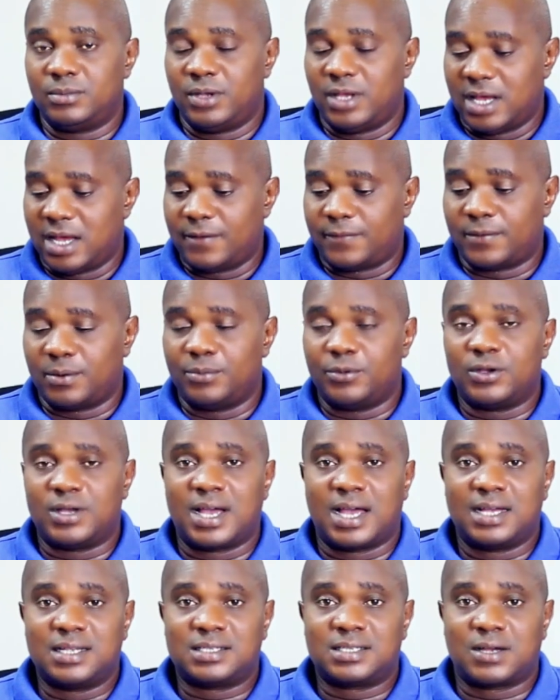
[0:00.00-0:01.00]
hear from you
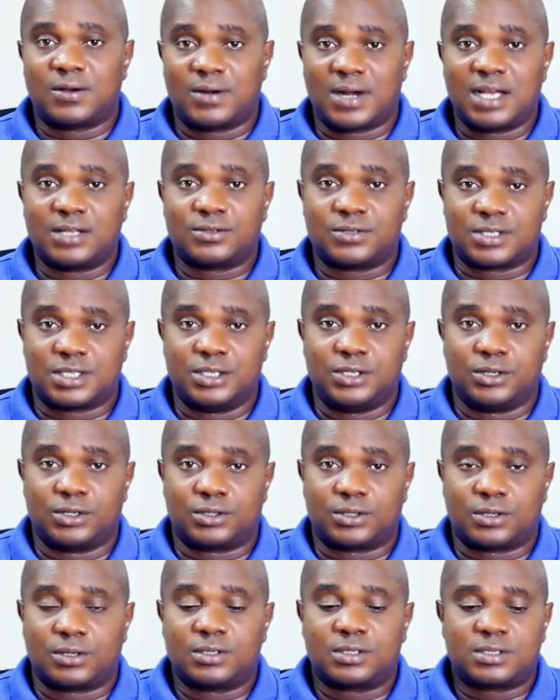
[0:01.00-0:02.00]
guys. I would like to see your
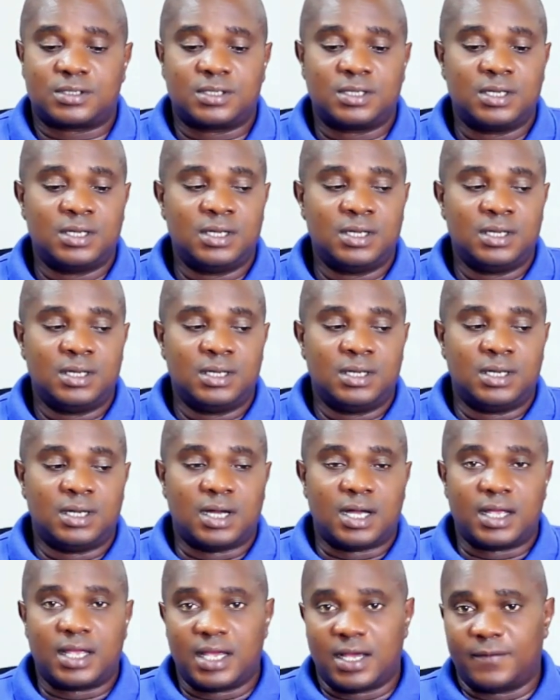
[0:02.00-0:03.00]
thoughts,
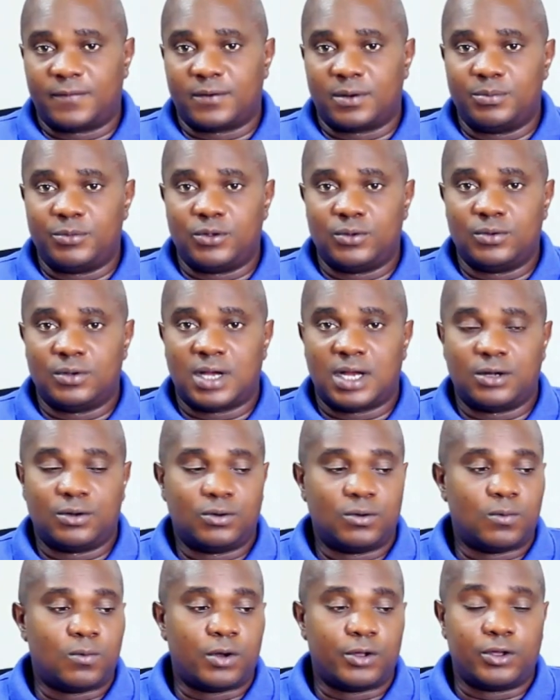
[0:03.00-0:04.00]
hear from you and
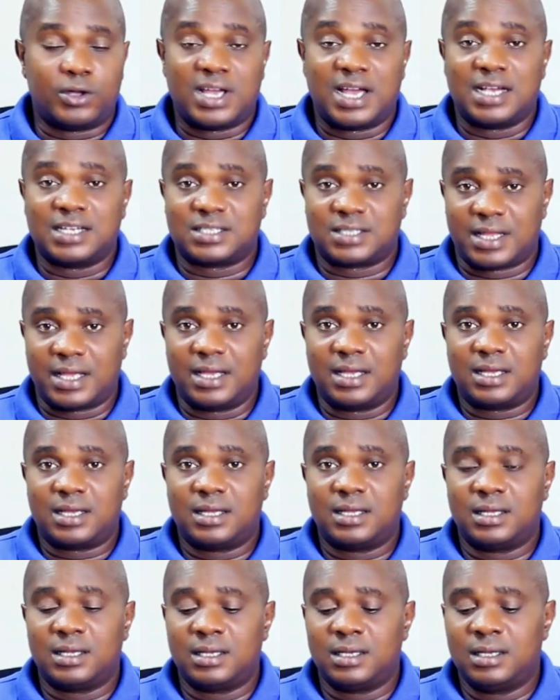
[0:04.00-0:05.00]
know what you guys think
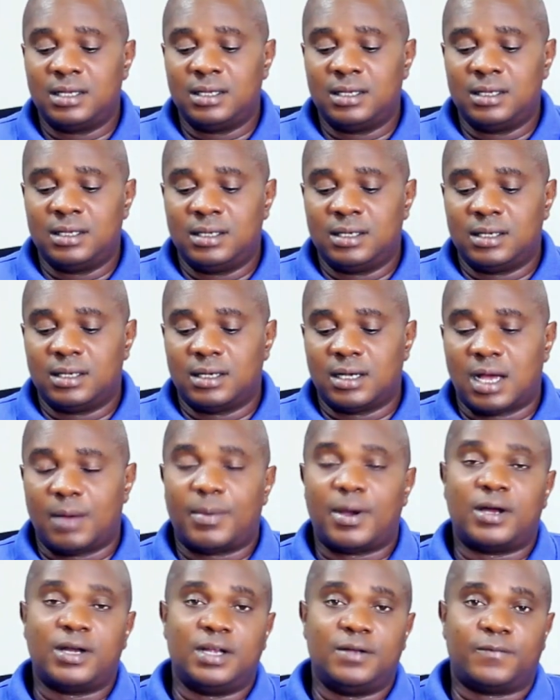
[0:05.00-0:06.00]

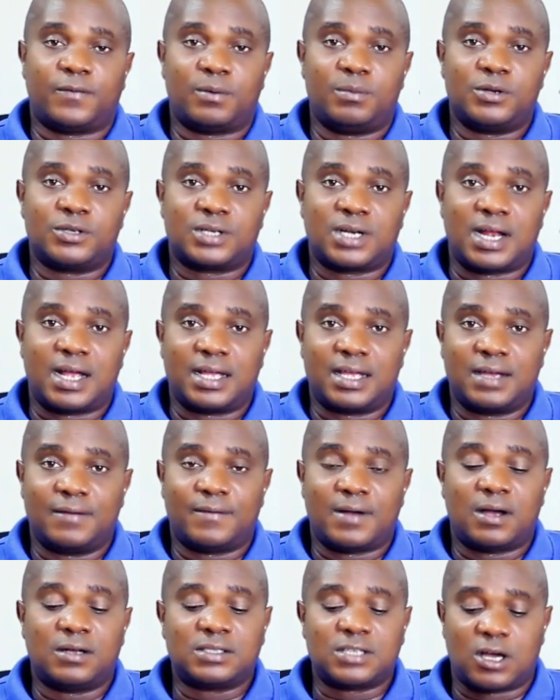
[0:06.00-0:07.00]
about the information I gave
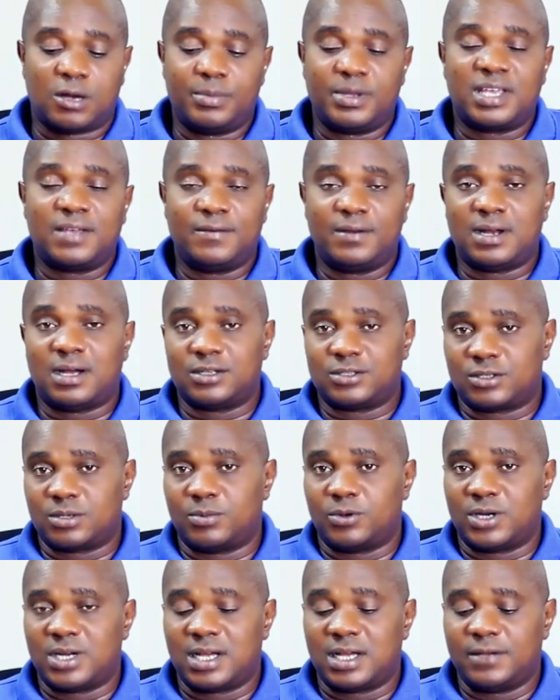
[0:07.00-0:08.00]
out. I'll be giving out
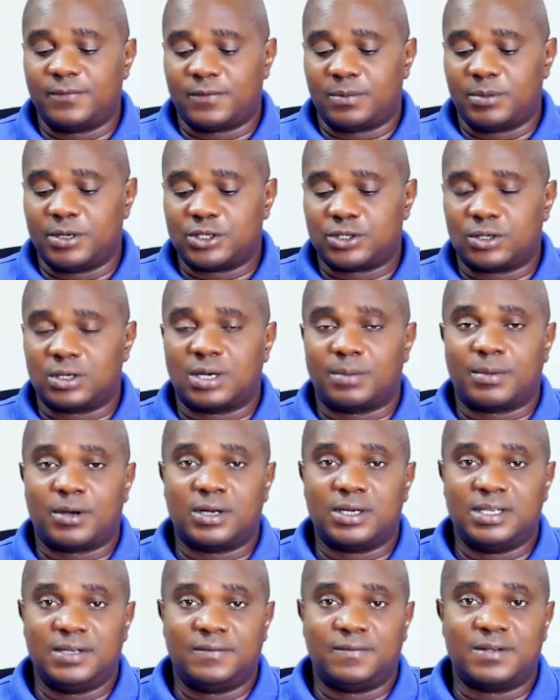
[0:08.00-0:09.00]
some other information
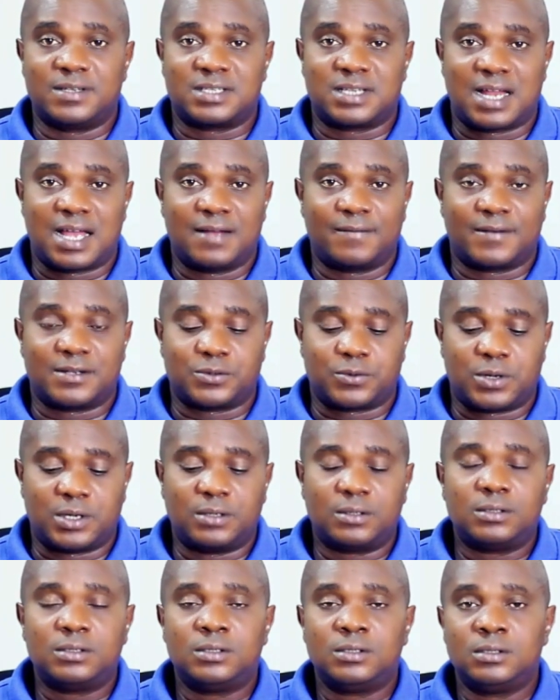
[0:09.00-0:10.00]
about DeepFaceLive as
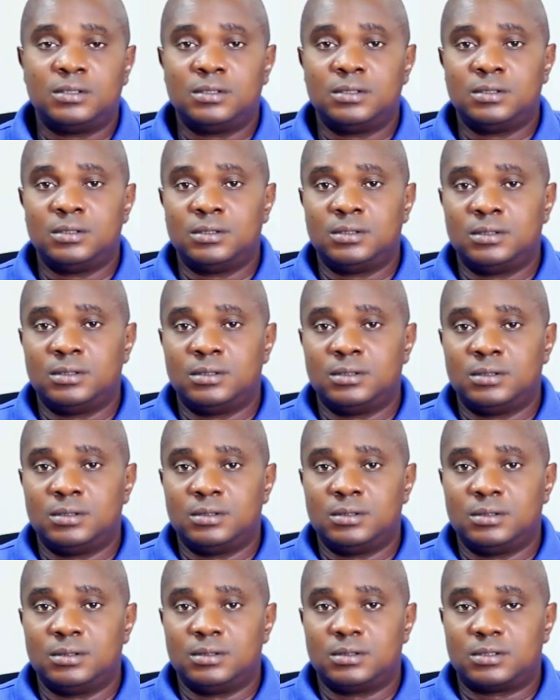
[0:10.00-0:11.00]
well.
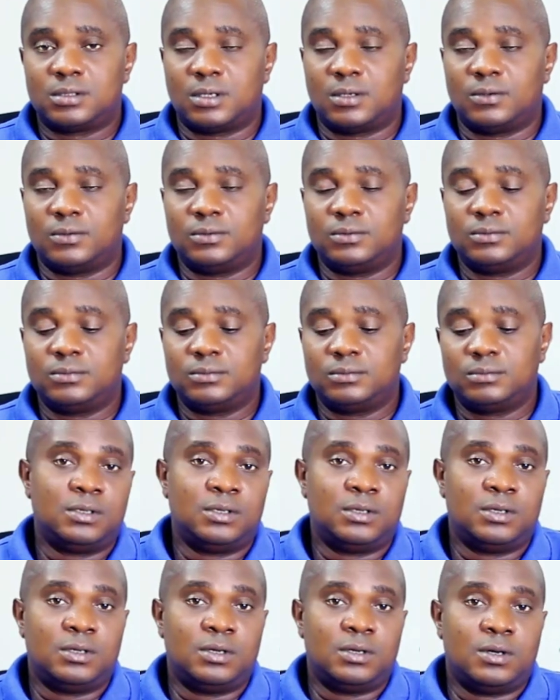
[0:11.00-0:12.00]
So
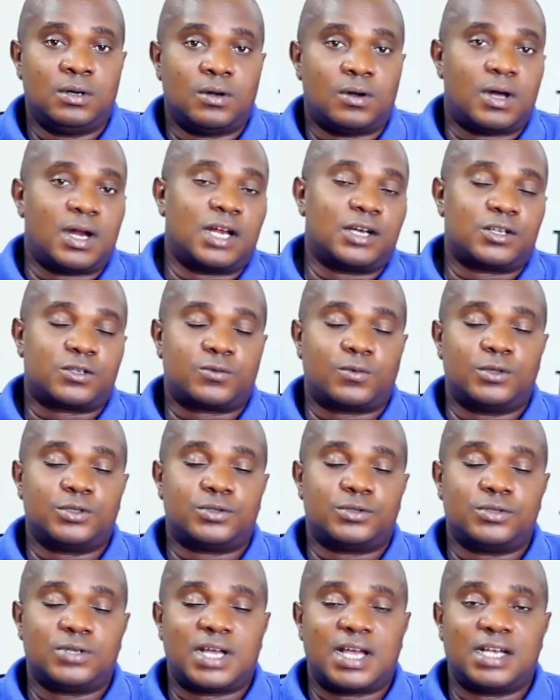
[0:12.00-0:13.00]
all I just
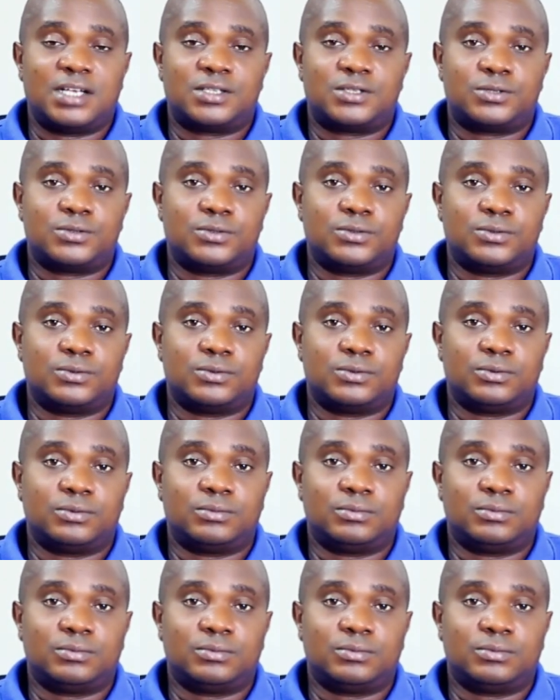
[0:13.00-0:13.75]
want you guys to